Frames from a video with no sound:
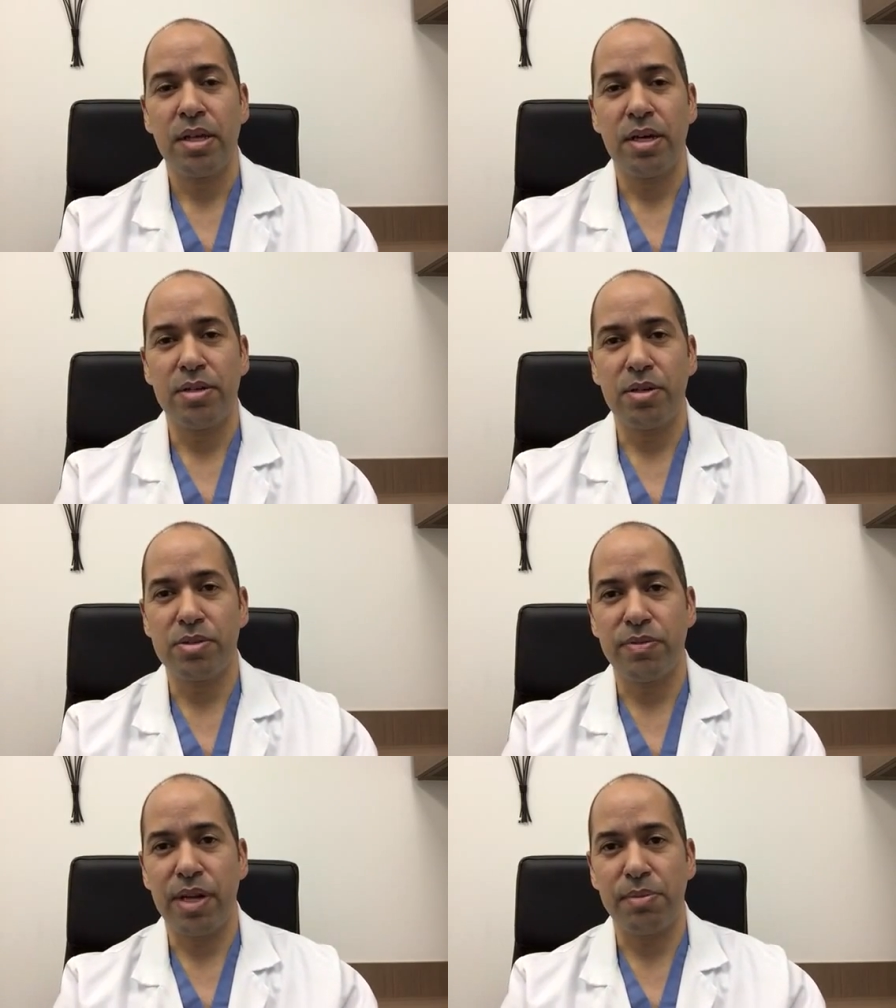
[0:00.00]
A
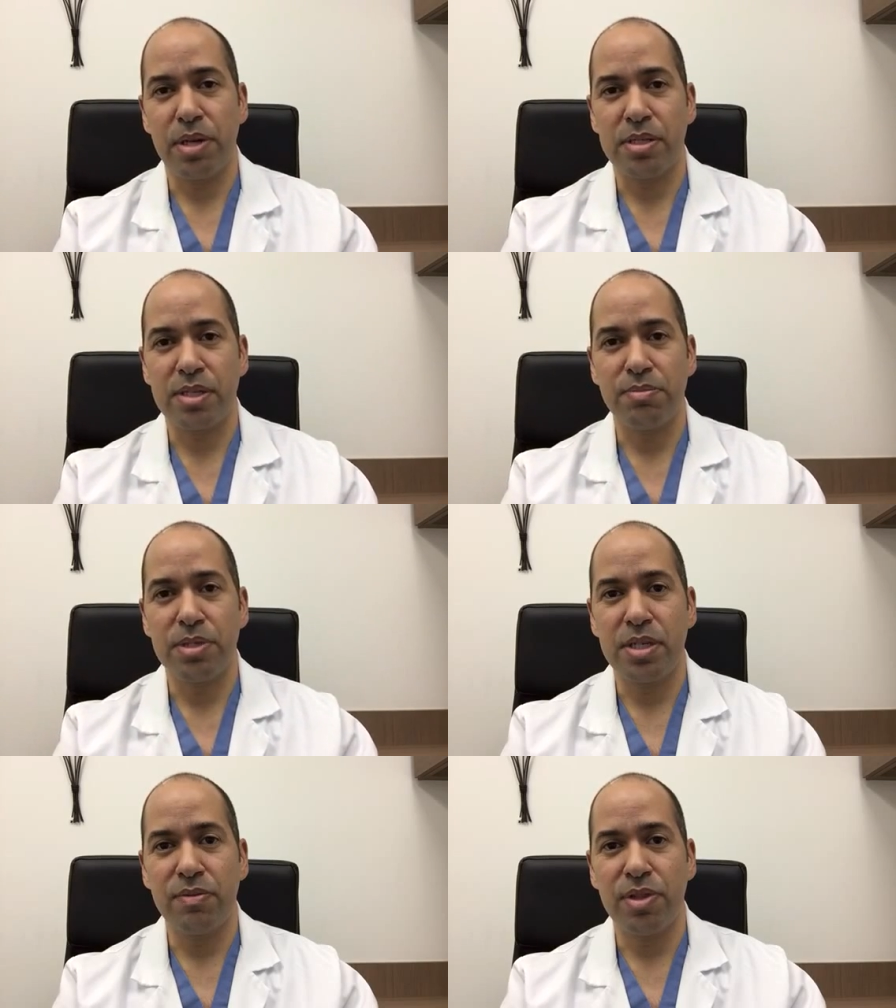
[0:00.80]
dose of antibiotics can
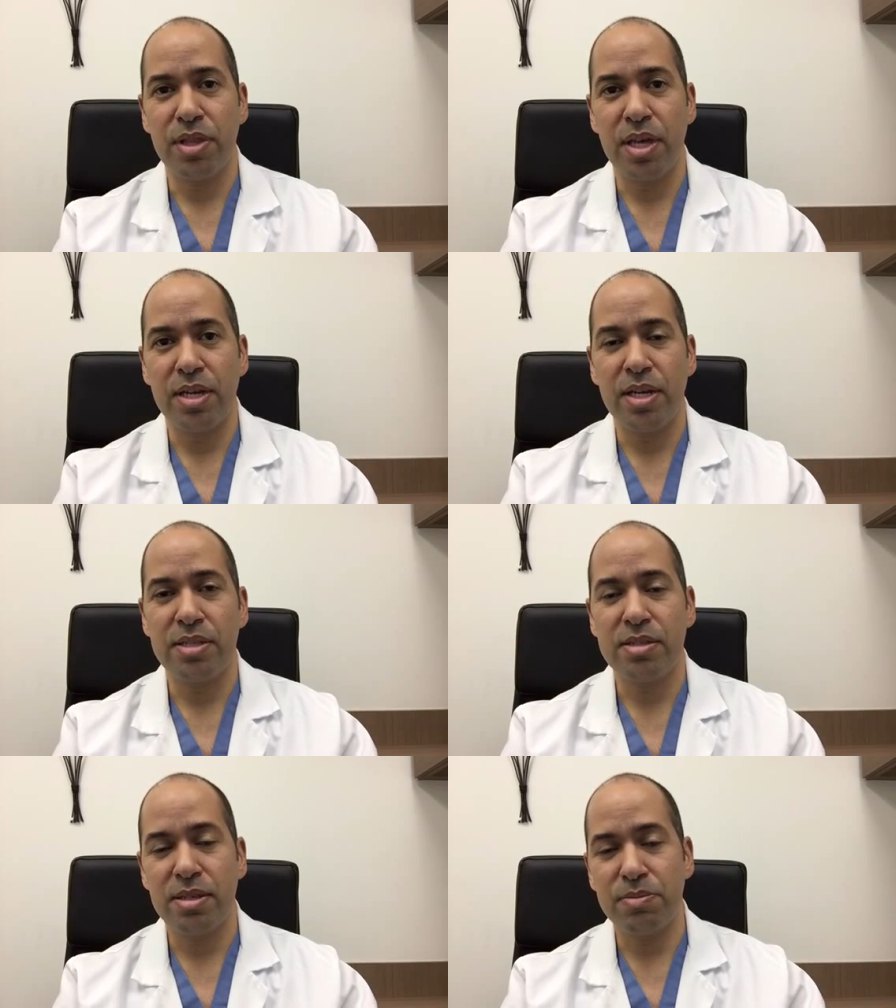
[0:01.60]
be given then, and
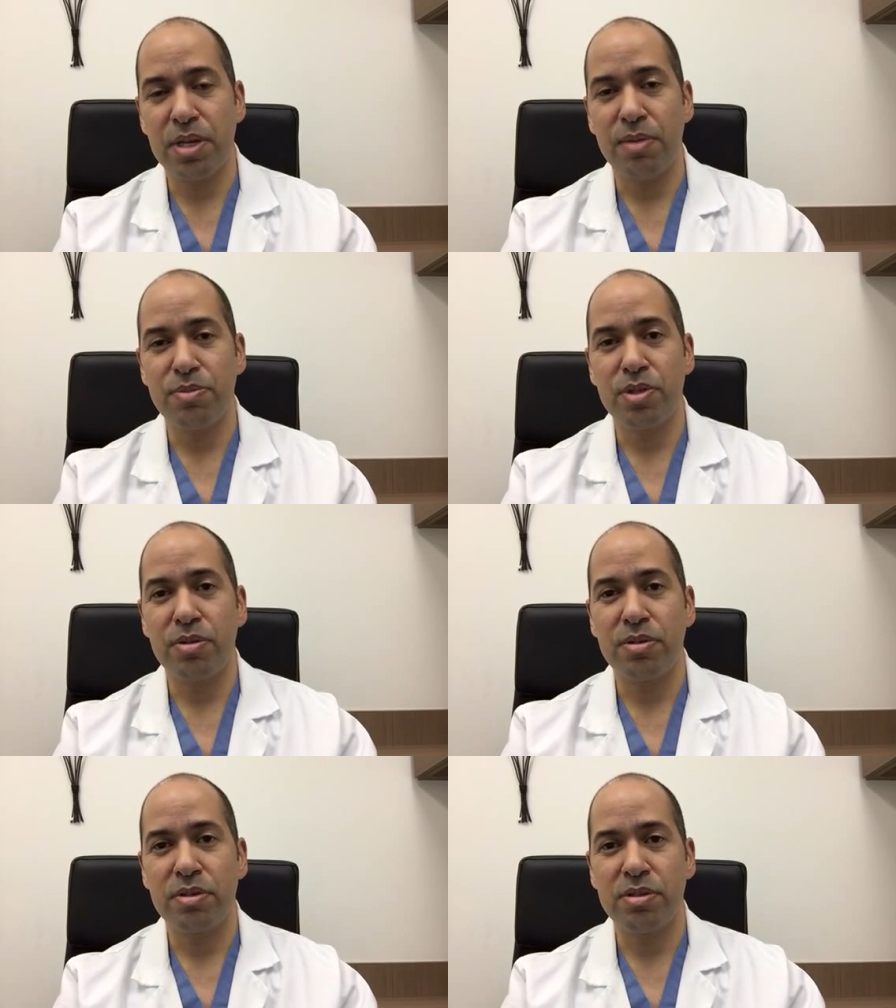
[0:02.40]
sometimes there
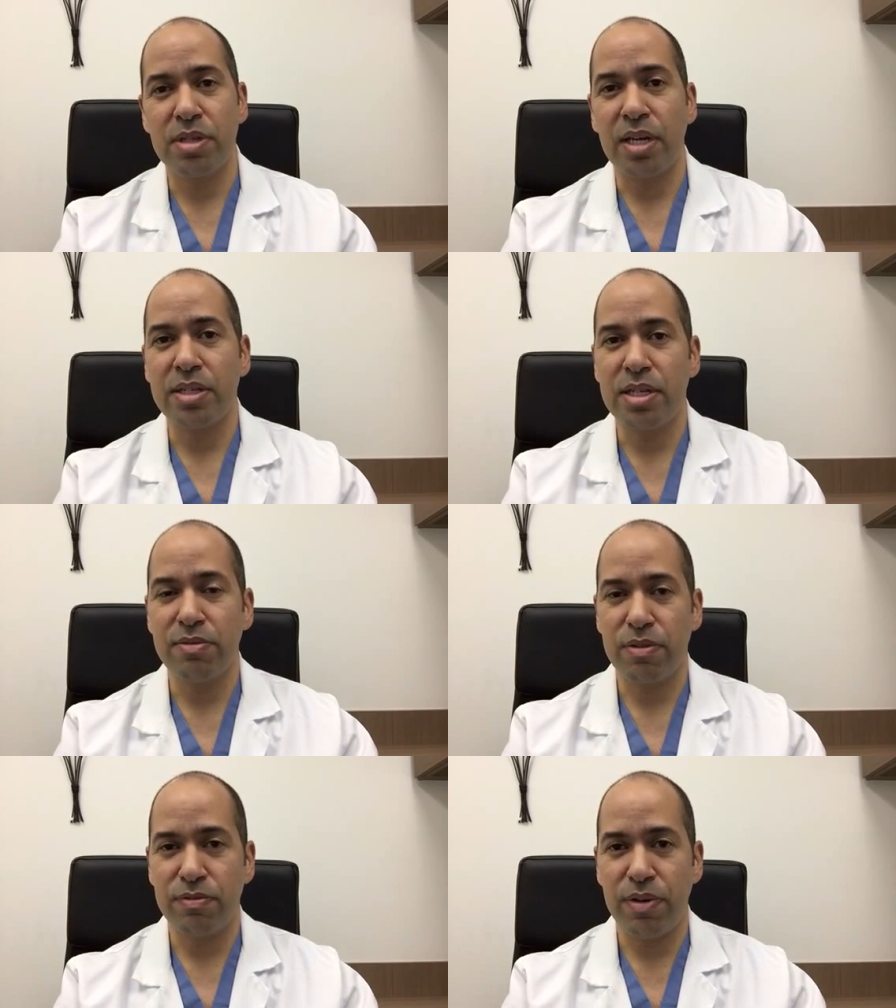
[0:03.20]
is not need
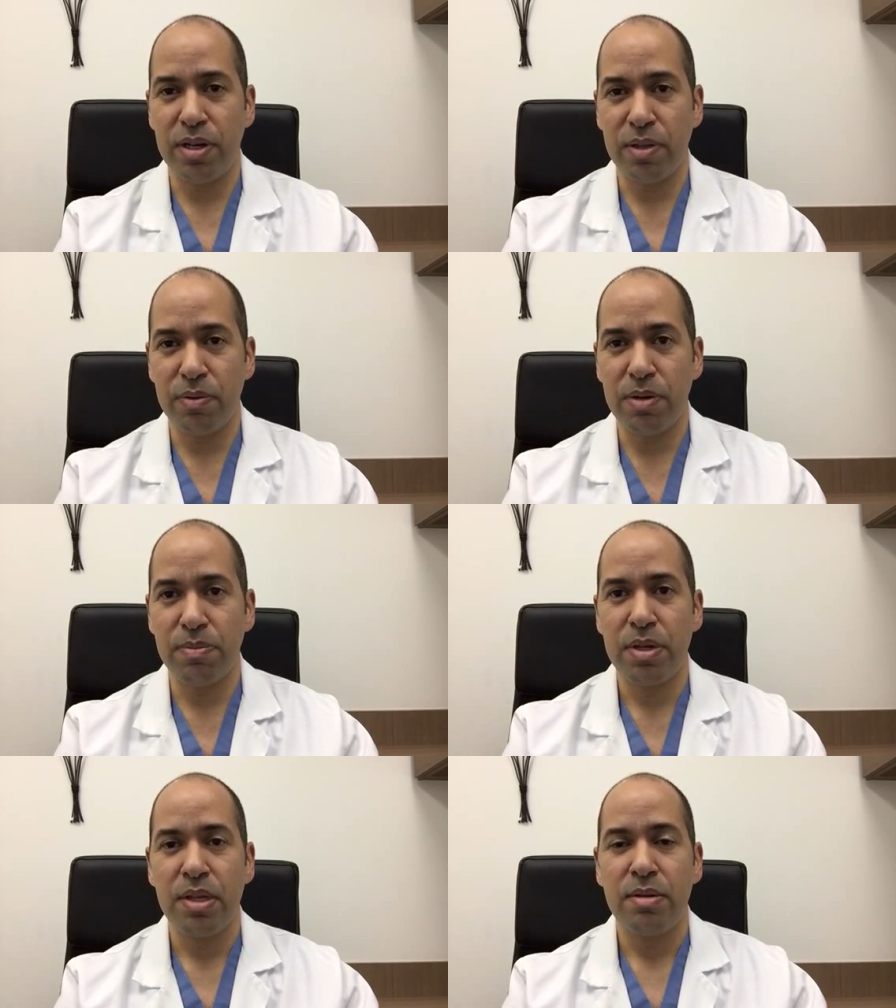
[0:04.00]
for follow-up.
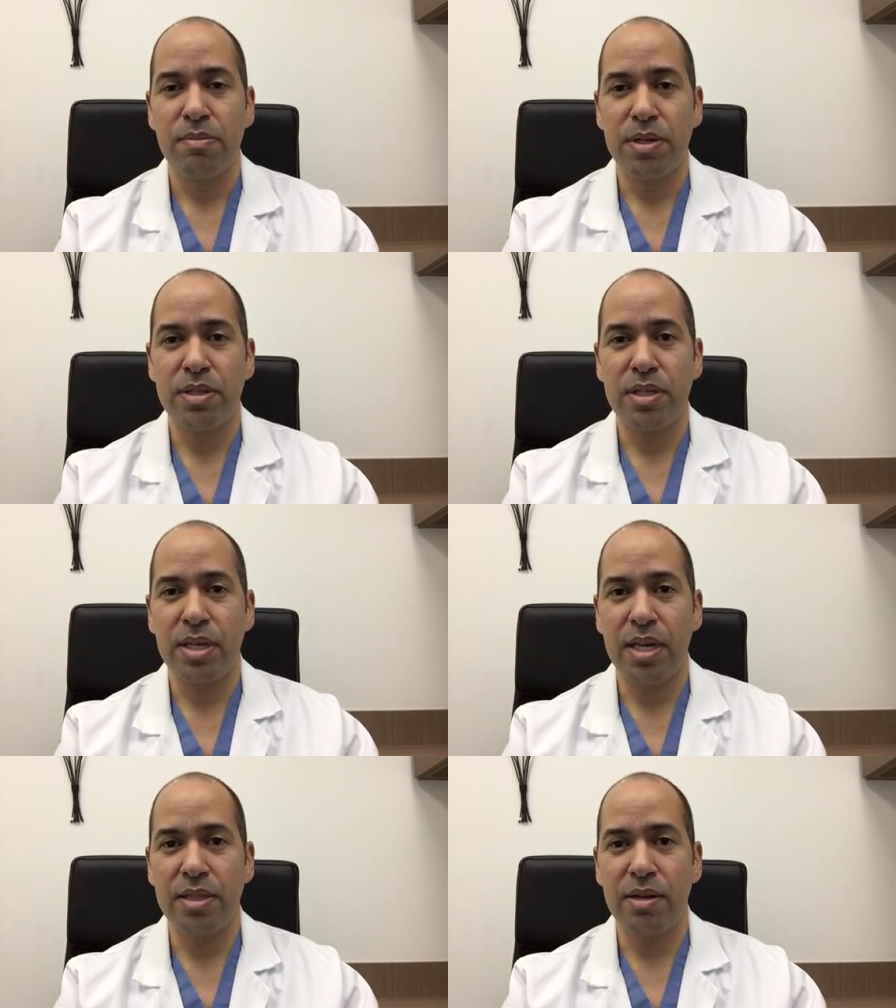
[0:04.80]
But
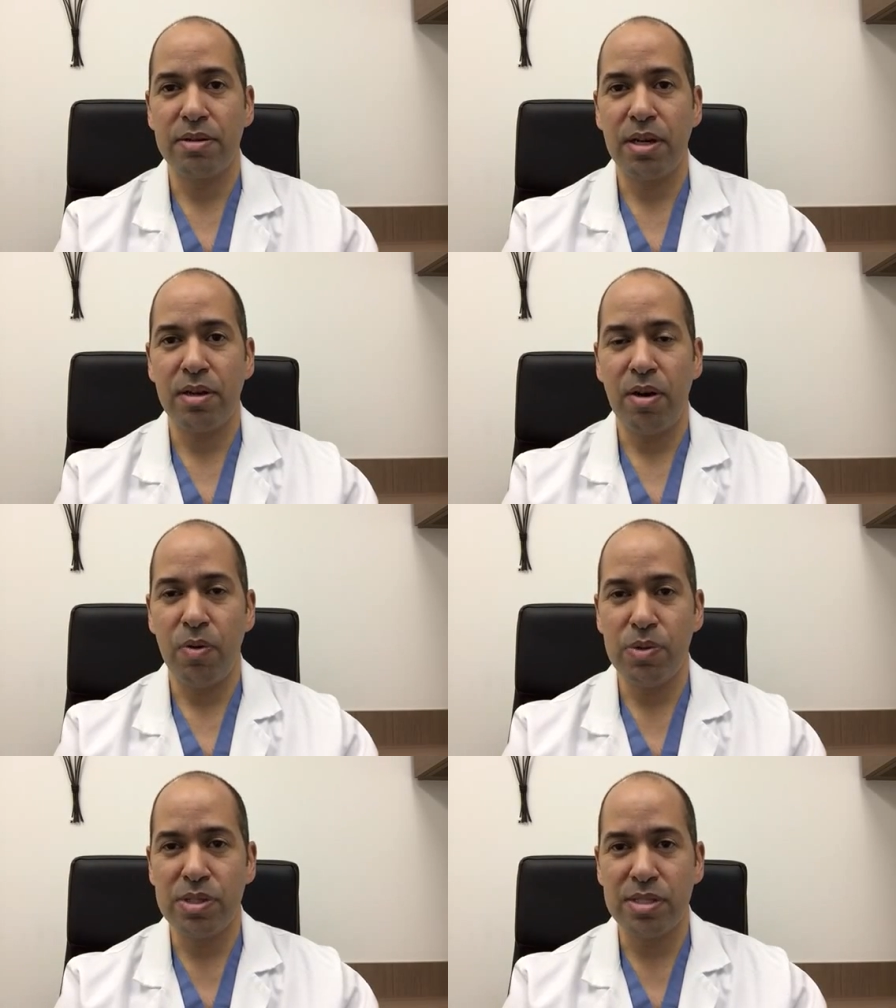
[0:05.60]
again, they are not
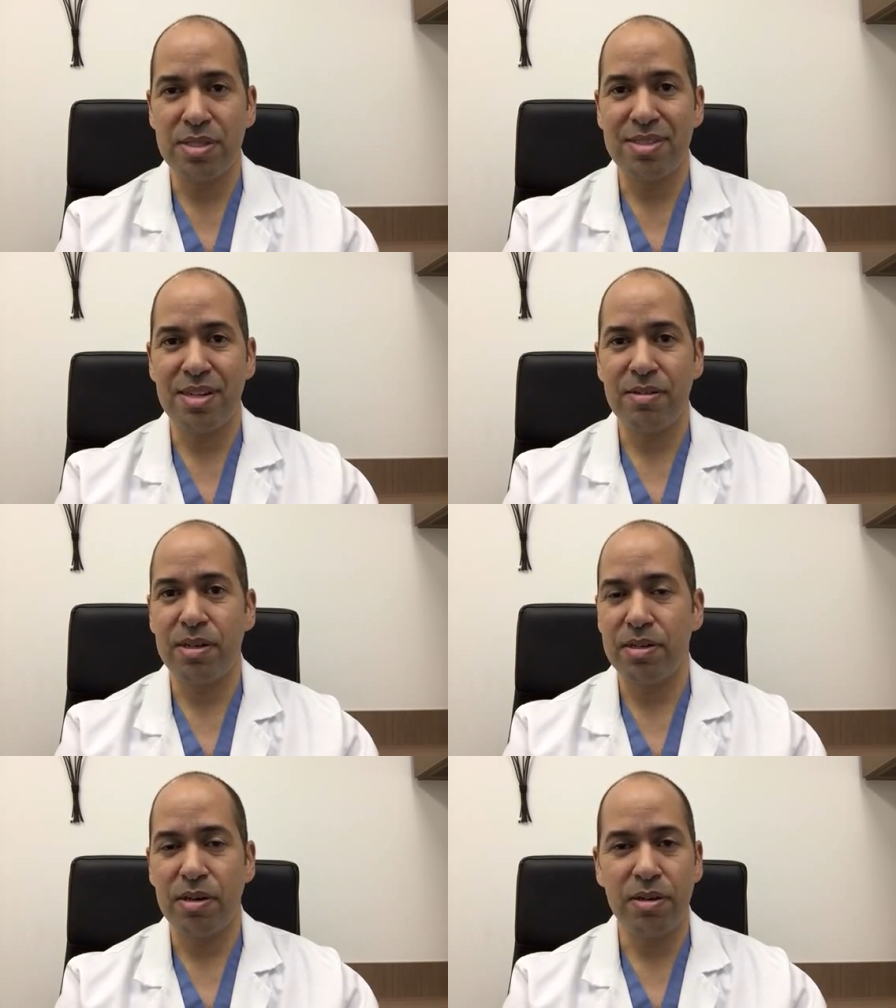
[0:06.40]
always necessary
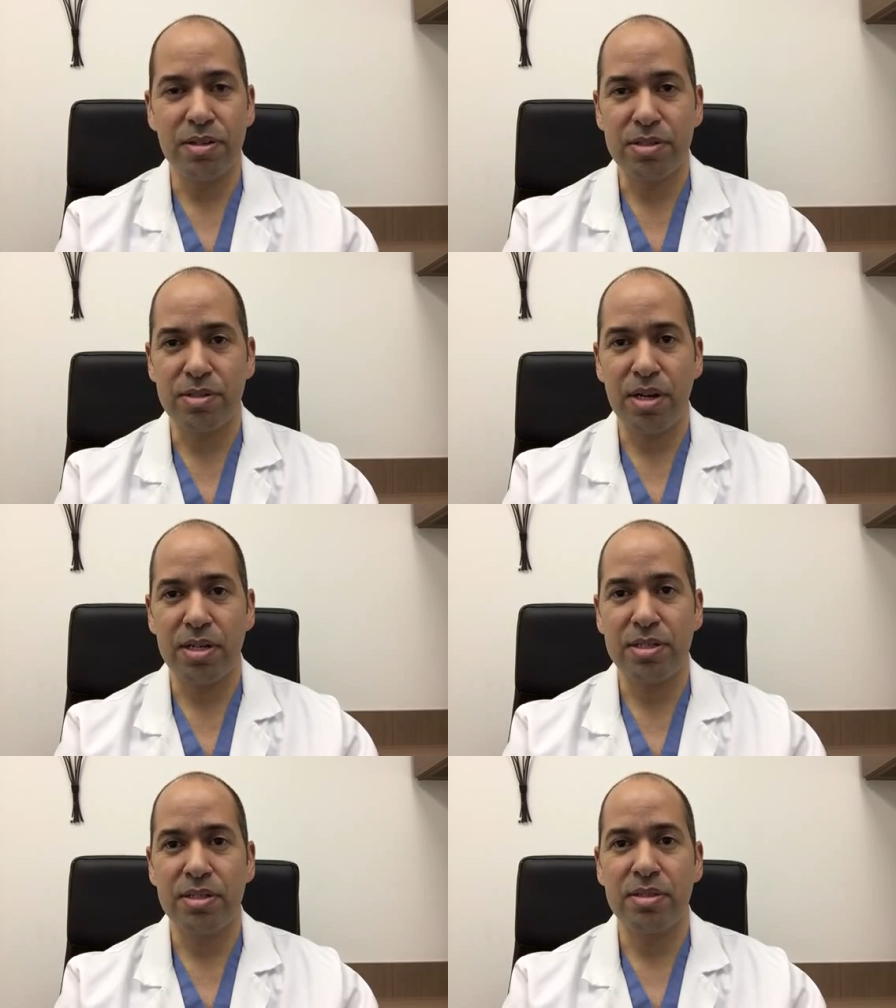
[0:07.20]
on all
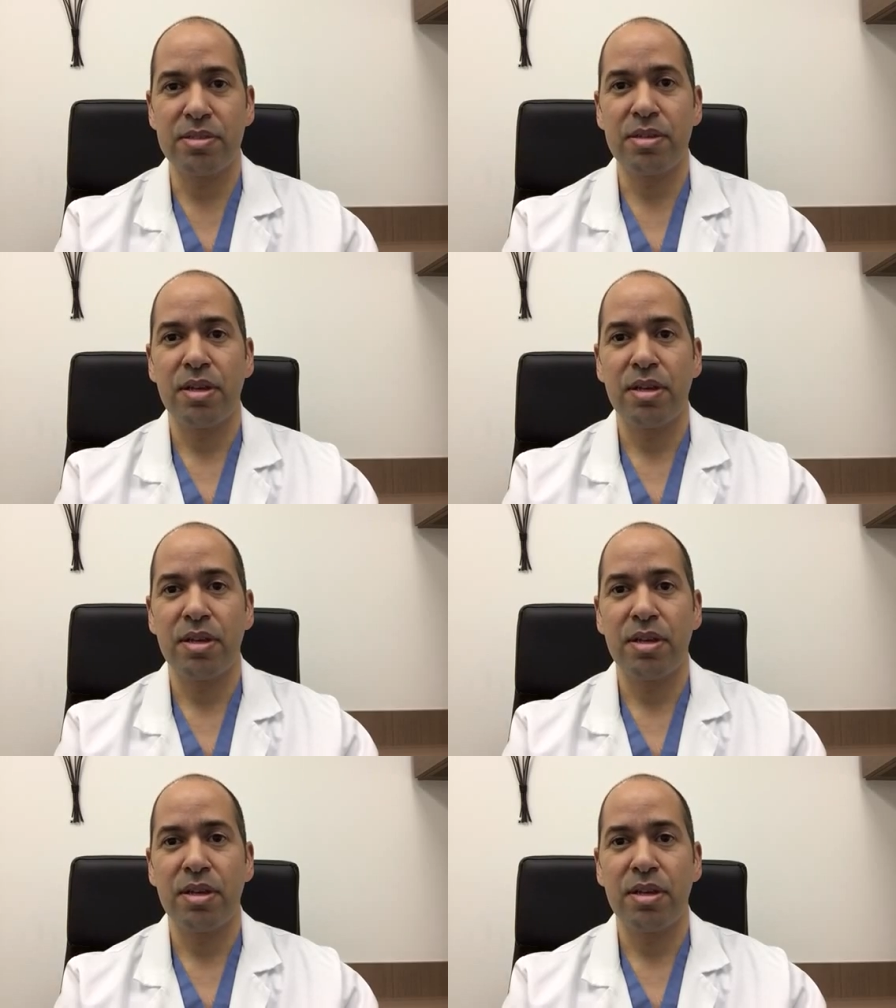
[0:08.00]
extractions.